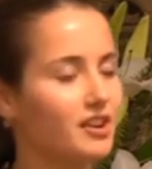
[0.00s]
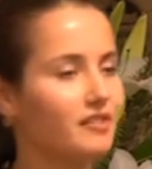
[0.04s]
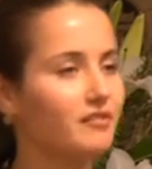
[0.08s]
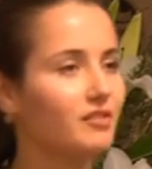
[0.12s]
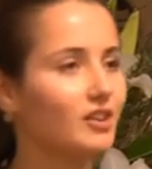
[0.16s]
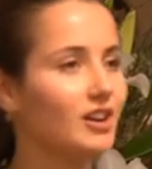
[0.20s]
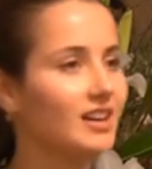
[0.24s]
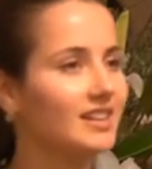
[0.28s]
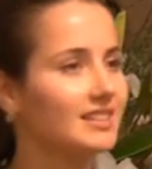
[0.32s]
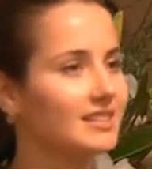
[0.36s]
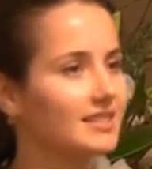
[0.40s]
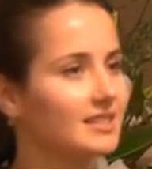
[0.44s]

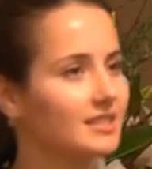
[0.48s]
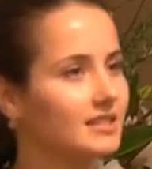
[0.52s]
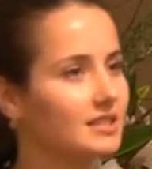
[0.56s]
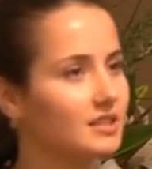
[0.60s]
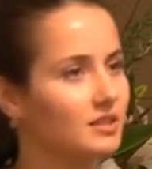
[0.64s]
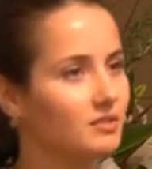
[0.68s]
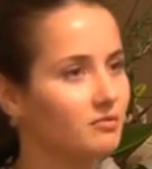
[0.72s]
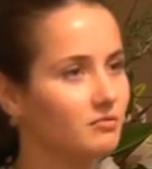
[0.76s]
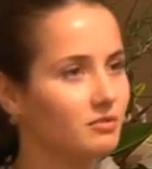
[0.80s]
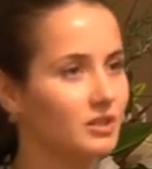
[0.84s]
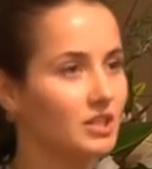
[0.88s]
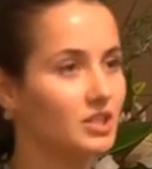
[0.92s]
for us
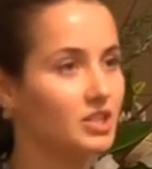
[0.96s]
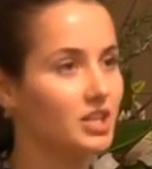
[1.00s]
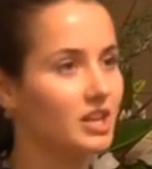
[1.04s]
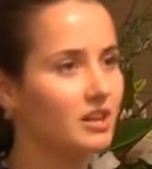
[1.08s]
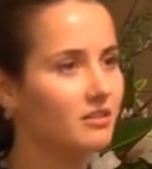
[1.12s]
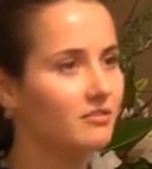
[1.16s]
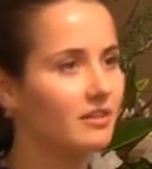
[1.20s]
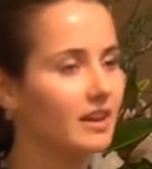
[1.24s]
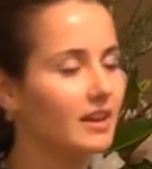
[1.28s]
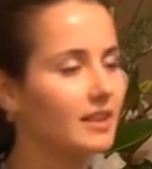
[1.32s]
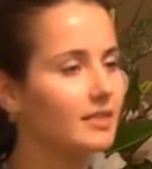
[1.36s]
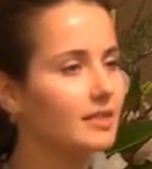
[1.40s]
to
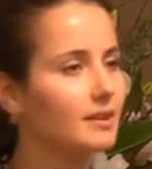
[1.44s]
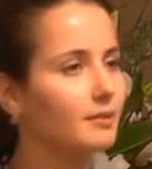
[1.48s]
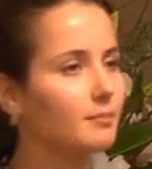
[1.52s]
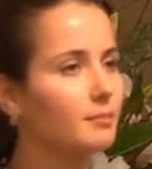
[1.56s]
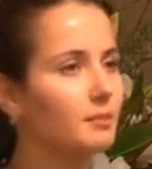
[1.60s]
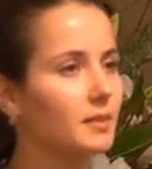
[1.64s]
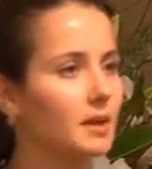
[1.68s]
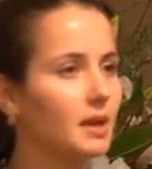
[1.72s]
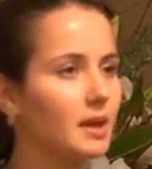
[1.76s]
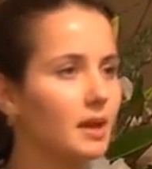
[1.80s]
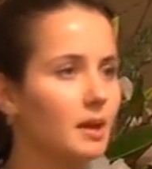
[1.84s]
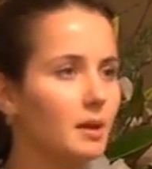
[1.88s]
regenerate them.
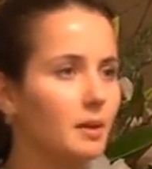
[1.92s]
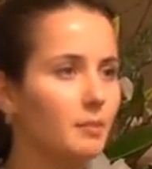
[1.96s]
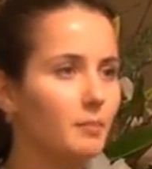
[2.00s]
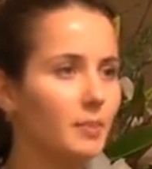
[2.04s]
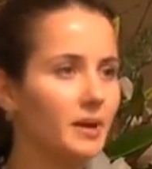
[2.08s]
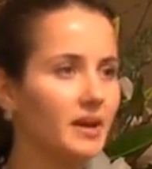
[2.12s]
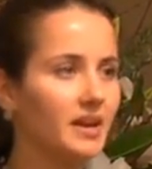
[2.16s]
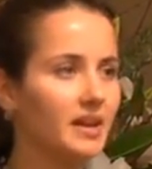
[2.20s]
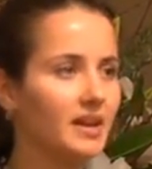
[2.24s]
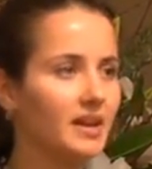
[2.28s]
But